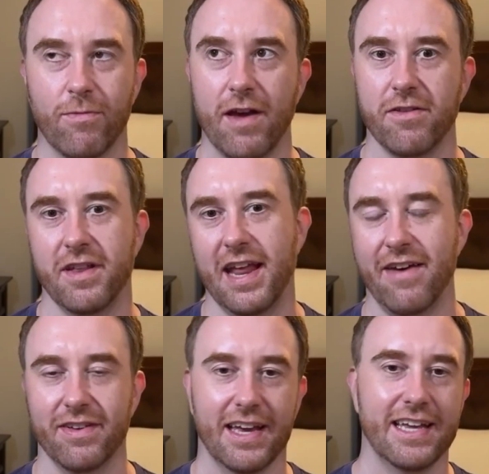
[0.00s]
than
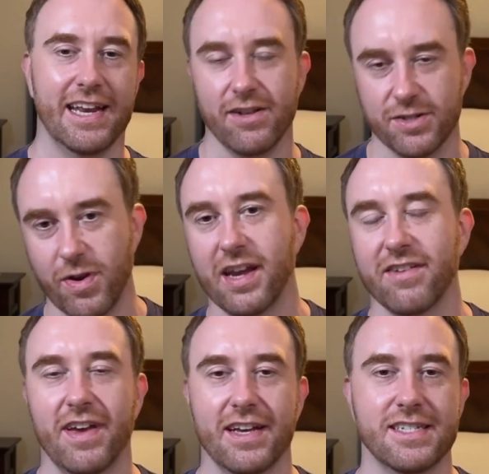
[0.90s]
having like an algebraic
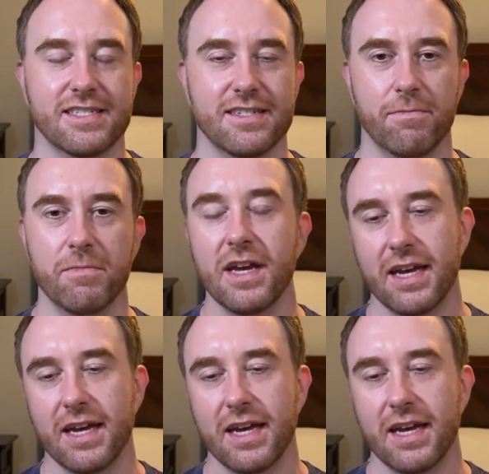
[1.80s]
effect system.